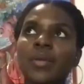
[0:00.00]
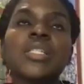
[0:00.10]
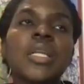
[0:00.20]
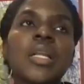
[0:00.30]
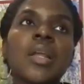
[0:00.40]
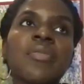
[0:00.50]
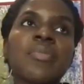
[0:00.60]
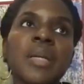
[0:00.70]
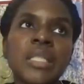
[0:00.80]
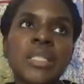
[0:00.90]
I just need
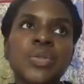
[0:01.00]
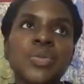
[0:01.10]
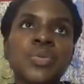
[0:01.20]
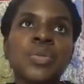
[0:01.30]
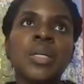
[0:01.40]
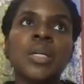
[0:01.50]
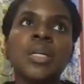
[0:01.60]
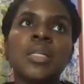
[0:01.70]
enough money to